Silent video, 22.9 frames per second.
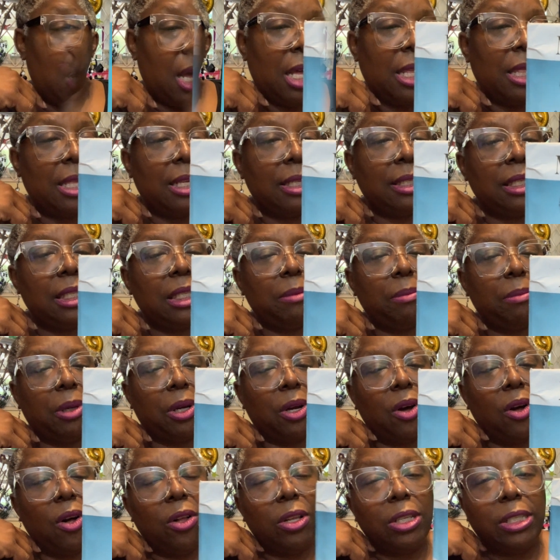This is
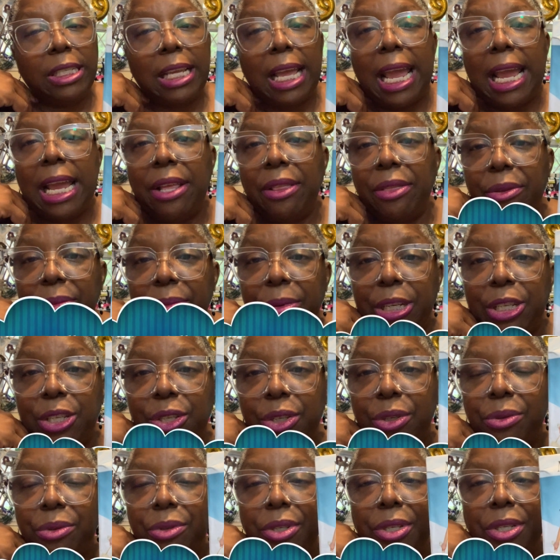Mccall's
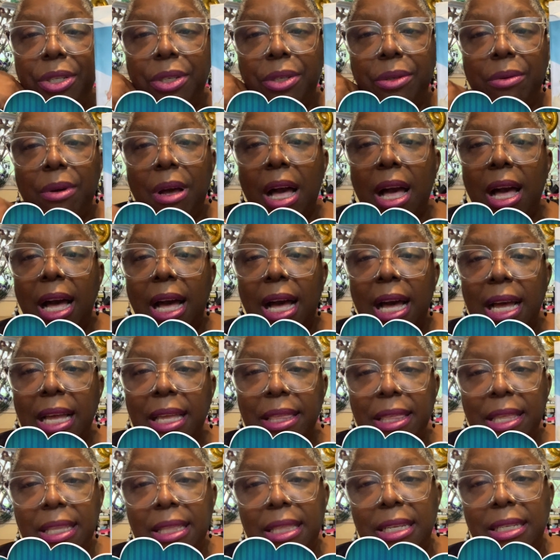8322. I
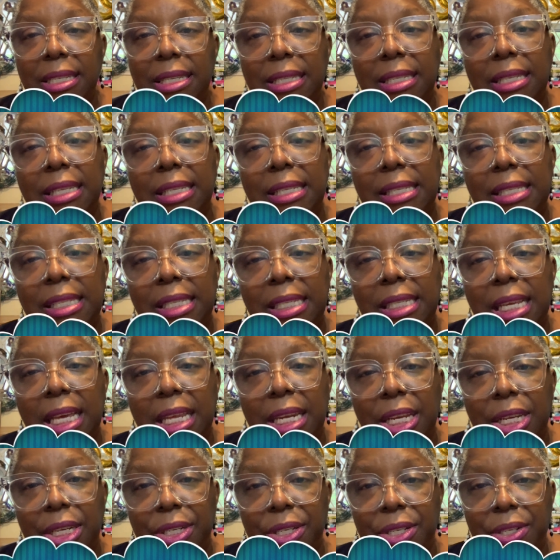think this is a
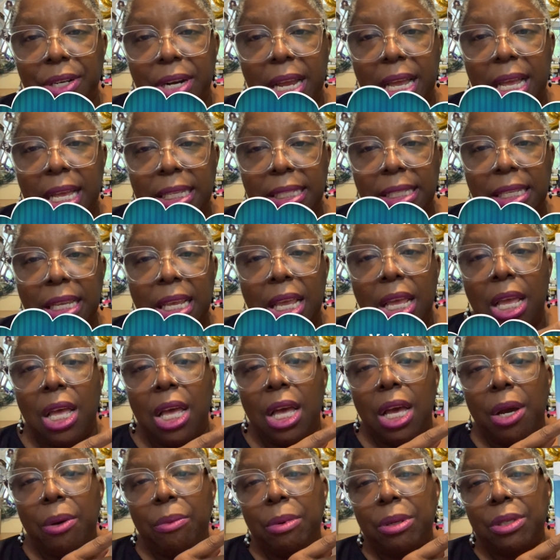stunning dress.
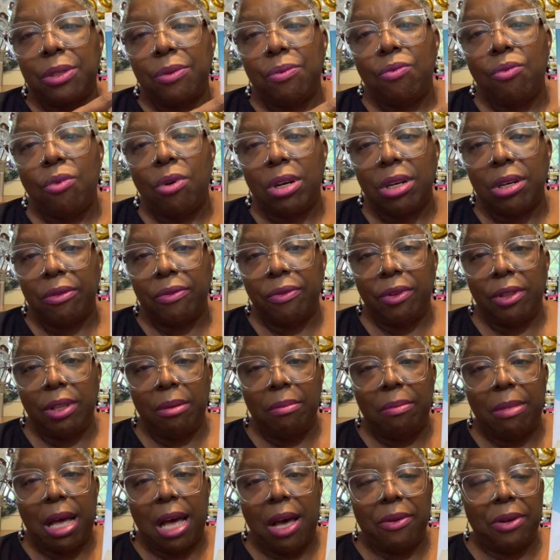And what's wonderful
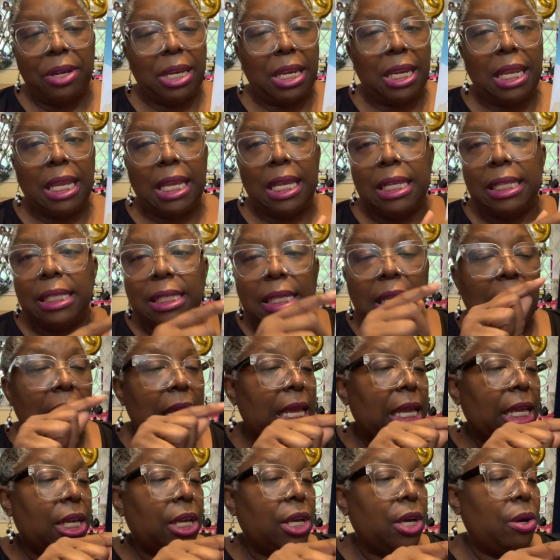about it is
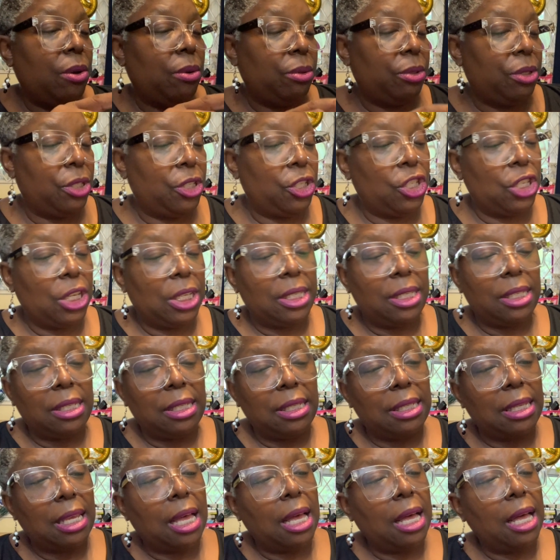it goes just
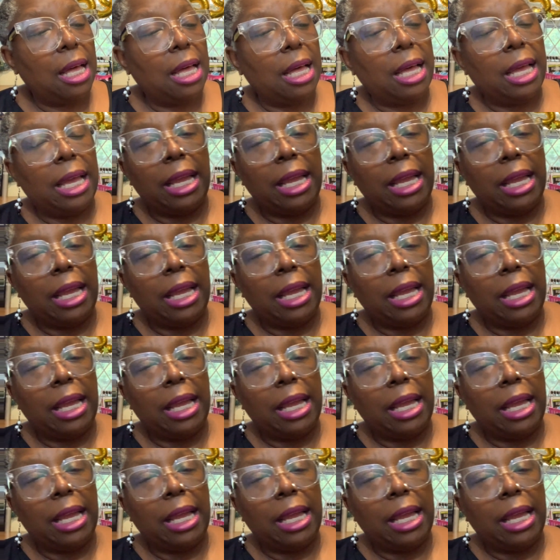as high